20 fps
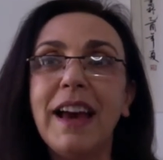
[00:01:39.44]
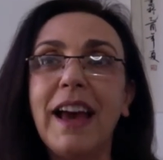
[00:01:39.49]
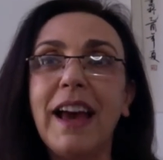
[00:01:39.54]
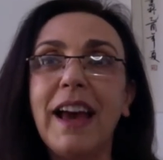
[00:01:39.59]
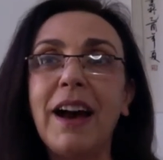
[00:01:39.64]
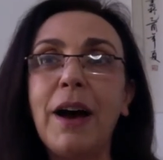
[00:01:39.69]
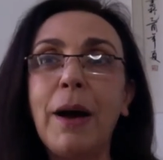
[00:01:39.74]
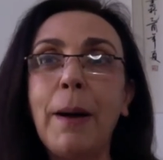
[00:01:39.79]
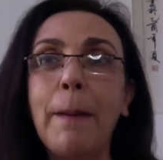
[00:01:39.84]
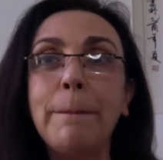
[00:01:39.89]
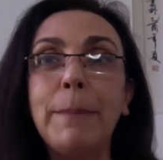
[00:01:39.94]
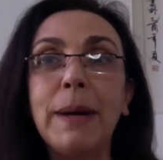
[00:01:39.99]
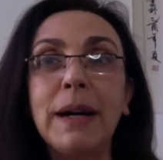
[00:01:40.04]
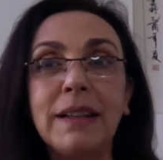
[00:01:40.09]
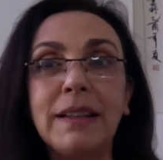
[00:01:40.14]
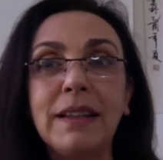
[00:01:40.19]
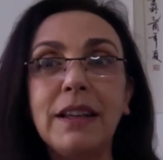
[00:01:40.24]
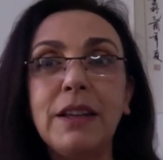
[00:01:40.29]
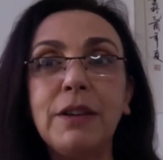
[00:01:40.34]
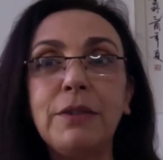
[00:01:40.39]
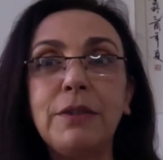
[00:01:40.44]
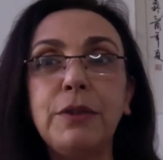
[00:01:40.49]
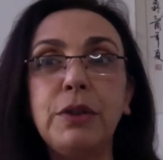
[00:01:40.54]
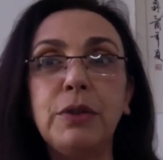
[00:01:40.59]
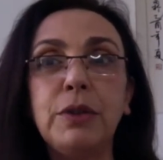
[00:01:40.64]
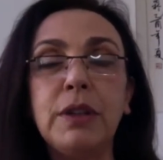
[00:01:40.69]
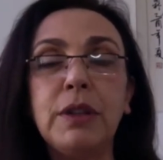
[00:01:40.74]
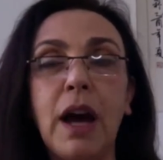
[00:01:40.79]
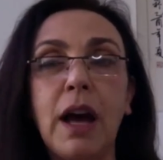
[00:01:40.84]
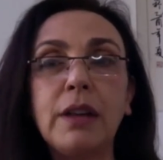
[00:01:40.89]
But if
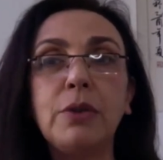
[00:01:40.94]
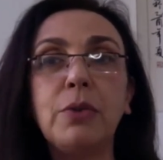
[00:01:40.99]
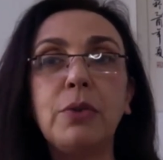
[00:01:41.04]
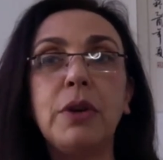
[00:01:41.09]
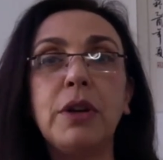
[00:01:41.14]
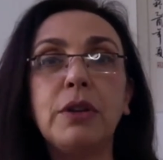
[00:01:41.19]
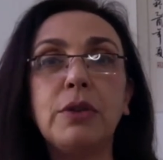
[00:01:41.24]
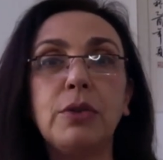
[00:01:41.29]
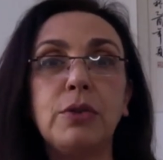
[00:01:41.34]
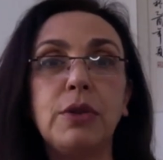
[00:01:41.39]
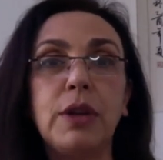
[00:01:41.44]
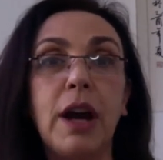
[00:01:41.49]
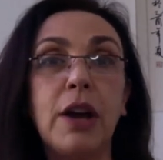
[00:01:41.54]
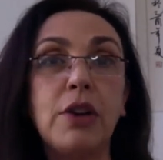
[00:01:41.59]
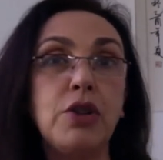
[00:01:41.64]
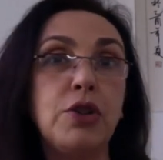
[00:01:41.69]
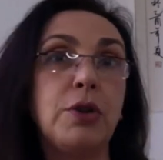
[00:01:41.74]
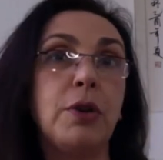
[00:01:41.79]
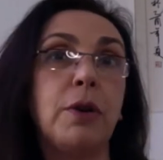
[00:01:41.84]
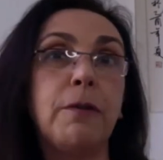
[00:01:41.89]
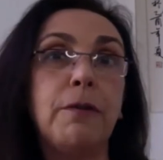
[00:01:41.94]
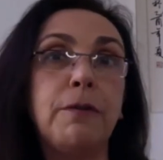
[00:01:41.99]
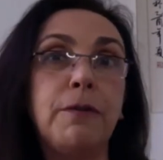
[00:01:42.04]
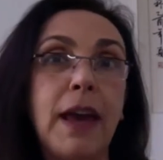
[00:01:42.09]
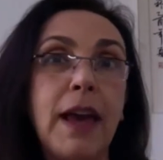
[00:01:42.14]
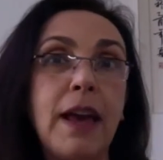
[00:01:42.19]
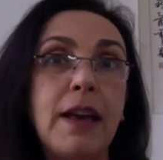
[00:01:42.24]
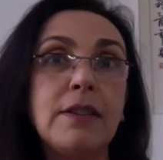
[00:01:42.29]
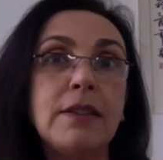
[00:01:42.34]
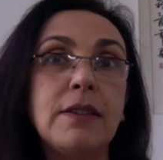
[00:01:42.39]
you're not going to touch your
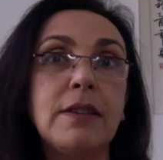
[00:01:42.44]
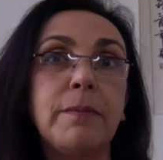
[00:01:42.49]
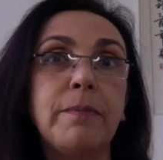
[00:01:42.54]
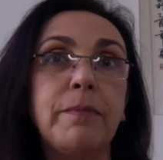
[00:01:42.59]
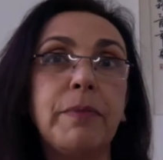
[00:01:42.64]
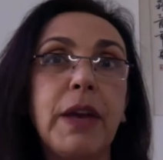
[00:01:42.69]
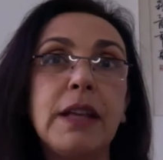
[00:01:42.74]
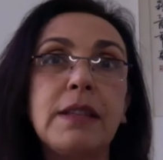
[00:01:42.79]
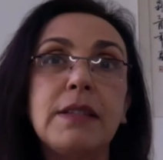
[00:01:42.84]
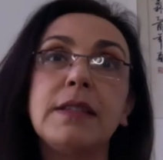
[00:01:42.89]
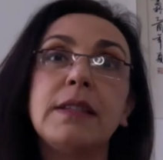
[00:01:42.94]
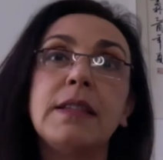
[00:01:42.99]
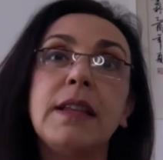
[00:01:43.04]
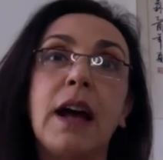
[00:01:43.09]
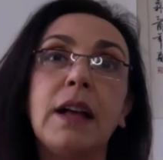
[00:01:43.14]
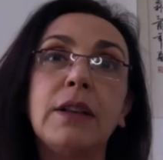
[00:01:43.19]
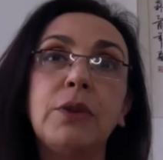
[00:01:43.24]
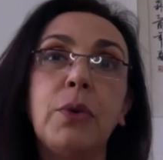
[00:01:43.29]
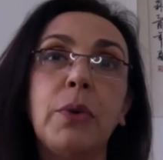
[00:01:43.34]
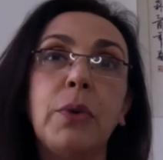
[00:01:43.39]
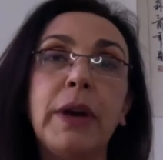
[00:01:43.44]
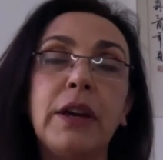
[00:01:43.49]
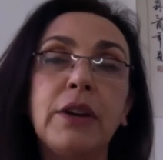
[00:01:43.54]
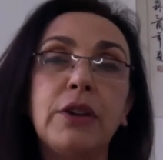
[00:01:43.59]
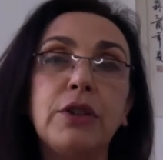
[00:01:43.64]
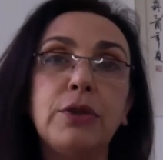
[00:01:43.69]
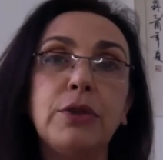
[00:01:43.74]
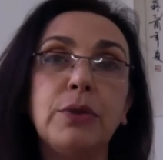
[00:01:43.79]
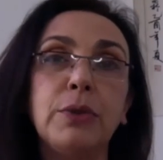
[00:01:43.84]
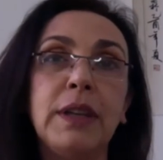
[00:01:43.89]
face, it's not going
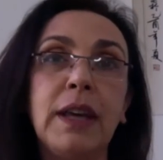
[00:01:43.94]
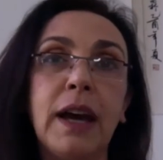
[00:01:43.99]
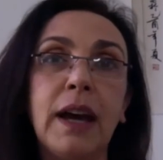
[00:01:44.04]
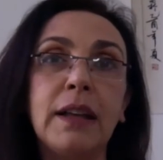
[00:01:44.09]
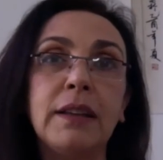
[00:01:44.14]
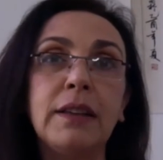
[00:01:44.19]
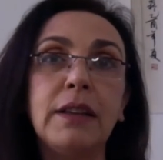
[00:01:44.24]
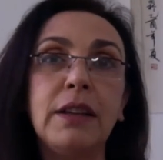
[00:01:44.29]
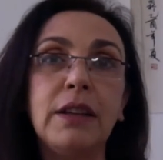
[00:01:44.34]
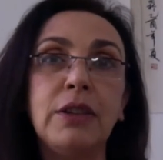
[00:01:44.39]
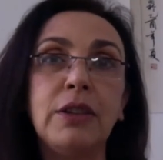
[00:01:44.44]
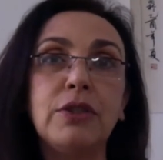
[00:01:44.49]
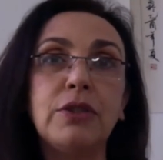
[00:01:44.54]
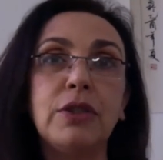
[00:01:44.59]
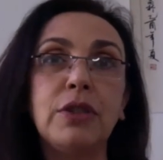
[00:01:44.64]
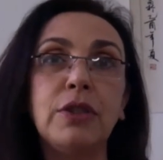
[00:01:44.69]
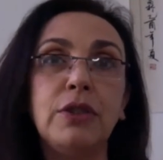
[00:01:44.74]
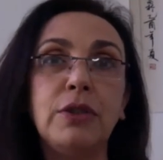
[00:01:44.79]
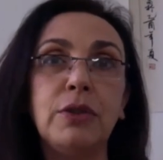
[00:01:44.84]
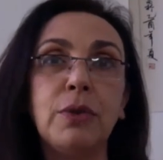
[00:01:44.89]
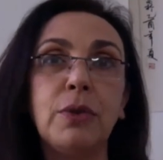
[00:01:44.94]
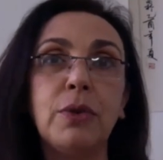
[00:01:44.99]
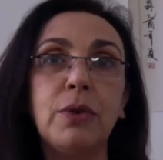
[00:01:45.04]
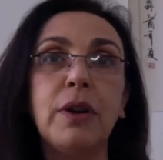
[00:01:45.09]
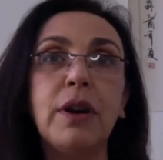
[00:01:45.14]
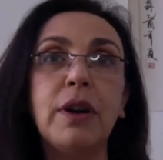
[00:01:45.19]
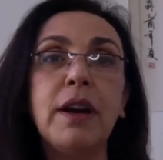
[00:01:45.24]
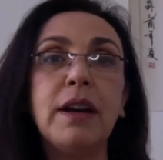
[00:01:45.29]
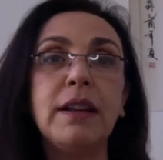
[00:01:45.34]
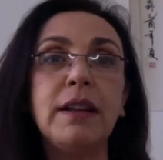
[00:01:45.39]
to get into
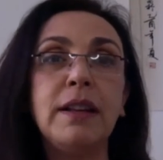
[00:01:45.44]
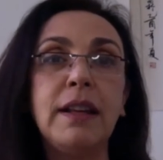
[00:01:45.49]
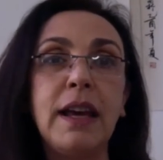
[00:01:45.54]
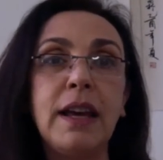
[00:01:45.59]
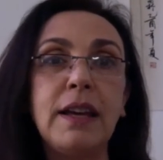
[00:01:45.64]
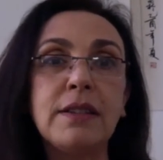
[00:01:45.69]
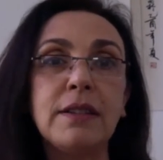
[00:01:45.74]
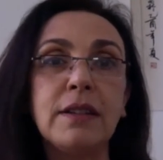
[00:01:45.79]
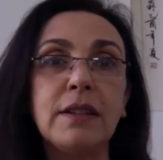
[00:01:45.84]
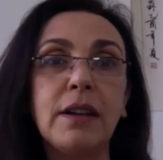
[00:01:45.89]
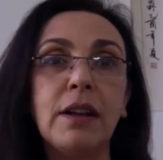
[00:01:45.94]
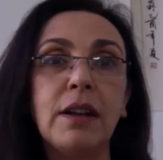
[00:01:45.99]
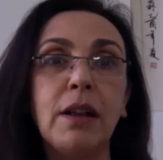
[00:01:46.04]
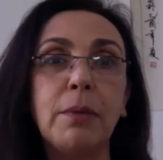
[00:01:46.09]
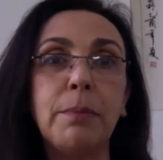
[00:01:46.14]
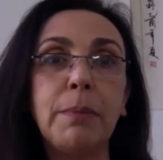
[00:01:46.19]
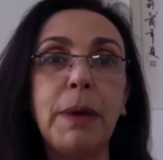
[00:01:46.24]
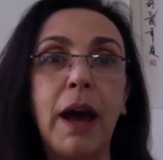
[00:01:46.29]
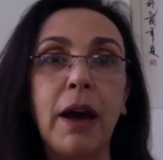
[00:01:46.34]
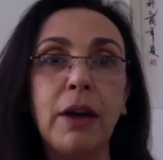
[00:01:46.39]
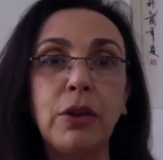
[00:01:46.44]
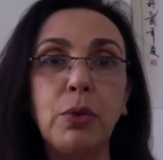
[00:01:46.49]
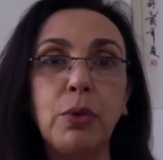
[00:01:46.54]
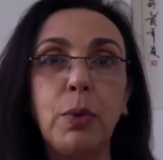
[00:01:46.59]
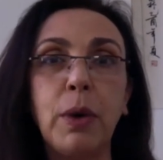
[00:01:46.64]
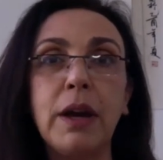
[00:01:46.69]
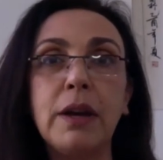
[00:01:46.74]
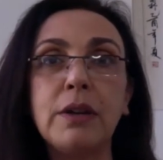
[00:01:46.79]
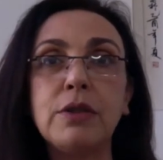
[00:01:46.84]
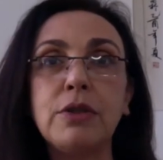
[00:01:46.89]
your nasal
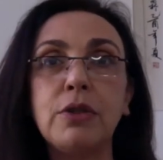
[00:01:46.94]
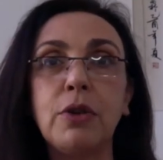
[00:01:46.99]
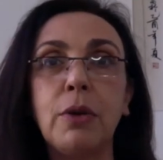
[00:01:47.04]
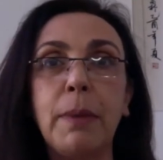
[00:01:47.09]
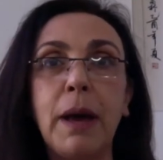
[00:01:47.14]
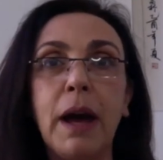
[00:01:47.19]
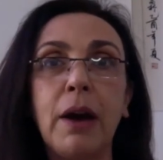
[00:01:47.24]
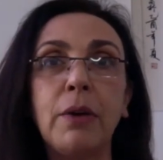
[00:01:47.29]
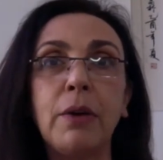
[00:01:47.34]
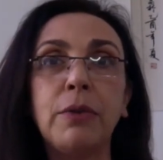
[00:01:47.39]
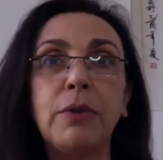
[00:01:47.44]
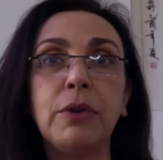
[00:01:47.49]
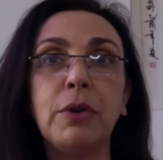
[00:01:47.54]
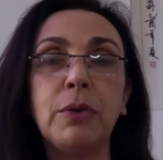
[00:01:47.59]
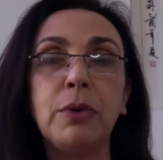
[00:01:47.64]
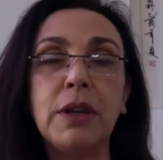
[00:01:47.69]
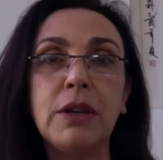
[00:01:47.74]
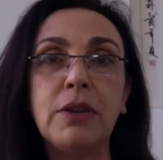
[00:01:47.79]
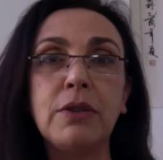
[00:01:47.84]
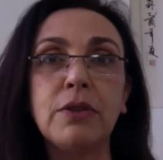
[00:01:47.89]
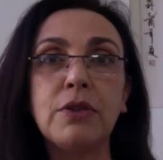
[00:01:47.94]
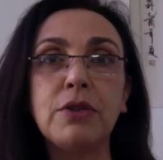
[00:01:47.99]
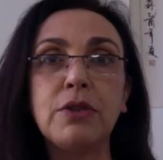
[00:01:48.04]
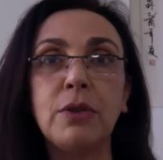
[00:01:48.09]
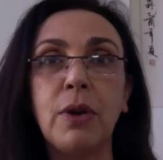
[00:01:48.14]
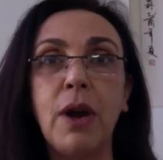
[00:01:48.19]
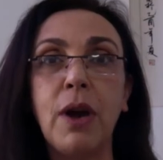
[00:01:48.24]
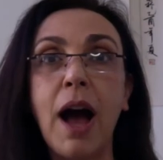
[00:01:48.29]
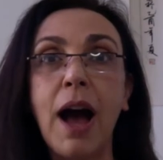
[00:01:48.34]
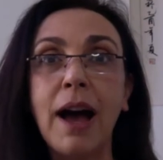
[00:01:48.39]
pathways, your mouth, your ears,
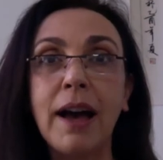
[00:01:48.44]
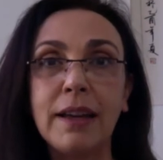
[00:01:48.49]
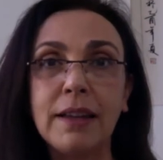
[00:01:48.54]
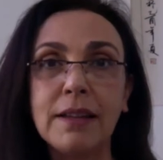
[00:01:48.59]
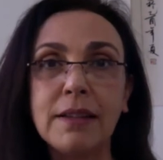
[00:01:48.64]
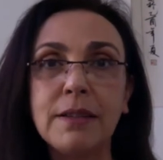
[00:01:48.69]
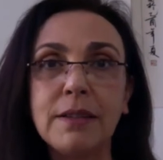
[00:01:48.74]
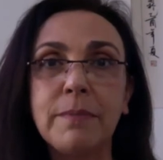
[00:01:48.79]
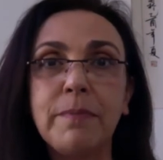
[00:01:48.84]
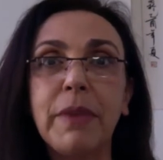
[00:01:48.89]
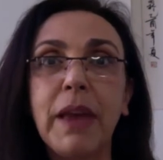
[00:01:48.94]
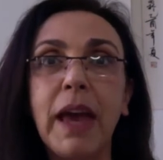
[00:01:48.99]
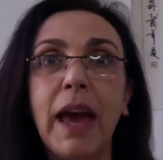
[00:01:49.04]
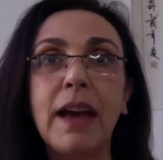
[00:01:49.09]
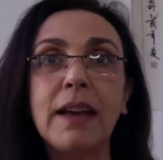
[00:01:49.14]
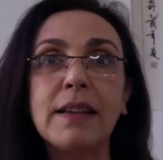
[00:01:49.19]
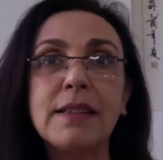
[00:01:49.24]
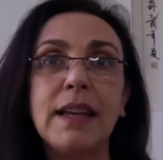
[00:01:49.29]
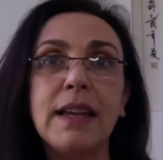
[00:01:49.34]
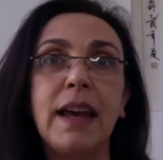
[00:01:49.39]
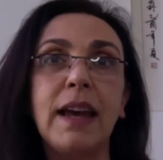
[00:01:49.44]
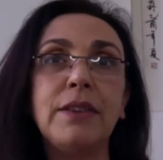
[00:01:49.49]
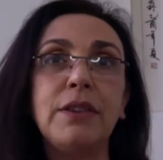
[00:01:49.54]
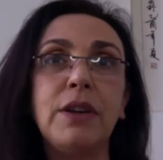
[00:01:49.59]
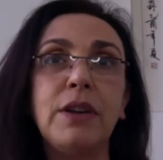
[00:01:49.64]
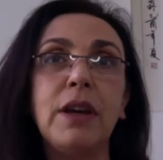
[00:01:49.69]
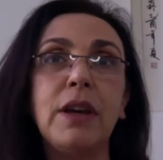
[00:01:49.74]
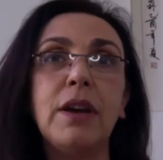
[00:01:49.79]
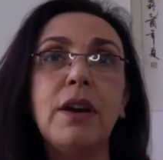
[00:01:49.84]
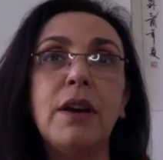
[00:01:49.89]
your eyes, as
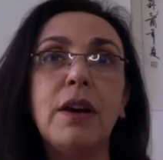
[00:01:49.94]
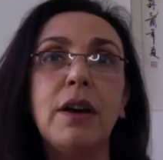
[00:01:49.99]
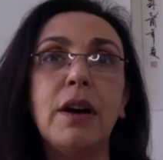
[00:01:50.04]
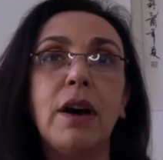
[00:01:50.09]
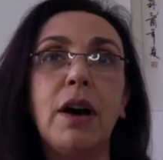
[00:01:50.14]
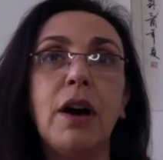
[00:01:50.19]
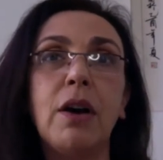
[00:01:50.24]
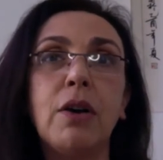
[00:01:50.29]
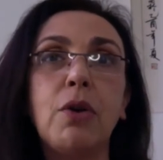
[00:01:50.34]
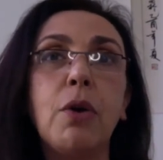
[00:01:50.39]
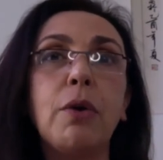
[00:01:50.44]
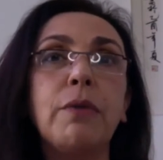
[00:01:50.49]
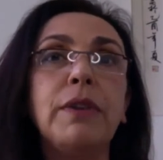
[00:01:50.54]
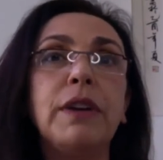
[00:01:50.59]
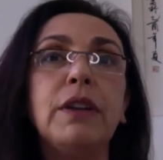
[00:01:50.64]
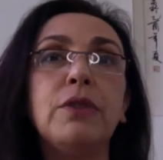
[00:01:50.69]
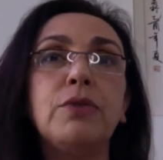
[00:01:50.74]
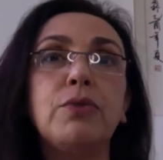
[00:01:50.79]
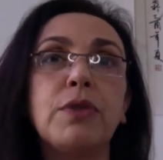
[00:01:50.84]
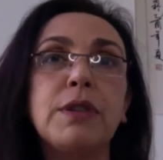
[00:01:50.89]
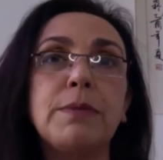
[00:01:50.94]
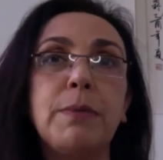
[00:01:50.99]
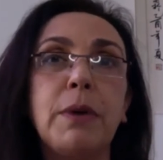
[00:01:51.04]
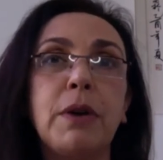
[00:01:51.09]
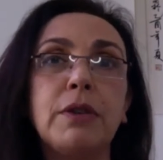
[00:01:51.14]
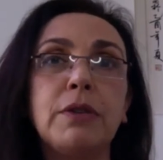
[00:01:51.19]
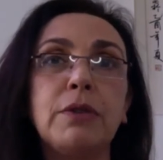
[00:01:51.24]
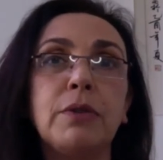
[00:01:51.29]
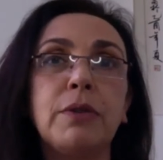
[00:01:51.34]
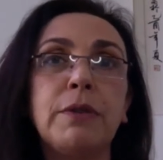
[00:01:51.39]
any COVID
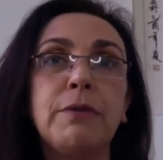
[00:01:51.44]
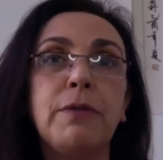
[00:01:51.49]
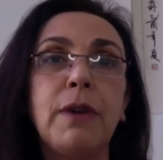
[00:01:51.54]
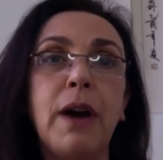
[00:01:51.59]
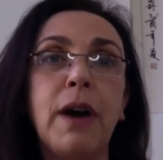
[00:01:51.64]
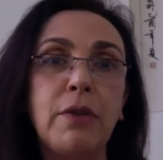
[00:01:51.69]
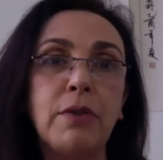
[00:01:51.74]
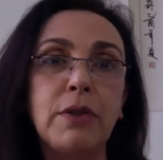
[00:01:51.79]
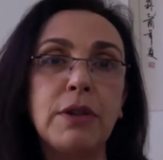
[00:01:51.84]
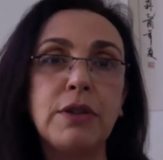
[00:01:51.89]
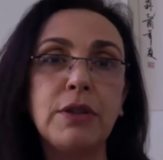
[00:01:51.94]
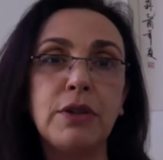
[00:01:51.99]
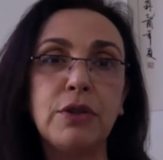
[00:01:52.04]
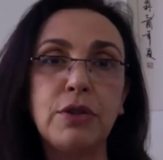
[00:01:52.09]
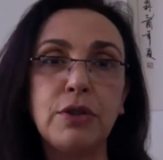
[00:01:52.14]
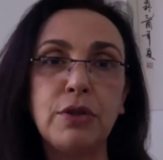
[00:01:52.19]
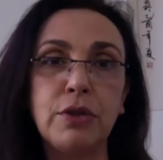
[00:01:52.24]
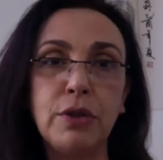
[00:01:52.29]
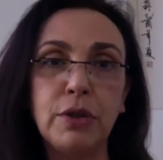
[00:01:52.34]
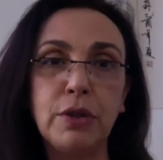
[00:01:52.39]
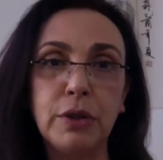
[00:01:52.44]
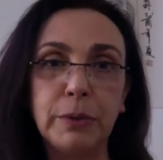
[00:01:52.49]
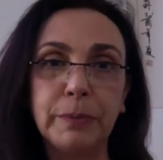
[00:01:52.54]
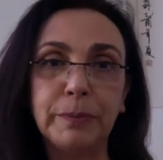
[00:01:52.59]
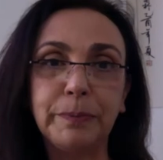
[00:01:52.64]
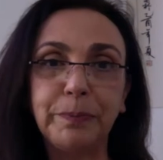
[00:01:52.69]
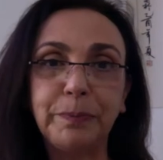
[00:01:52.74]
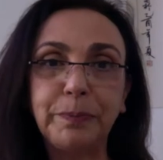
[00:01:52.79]
respiratory viruses do.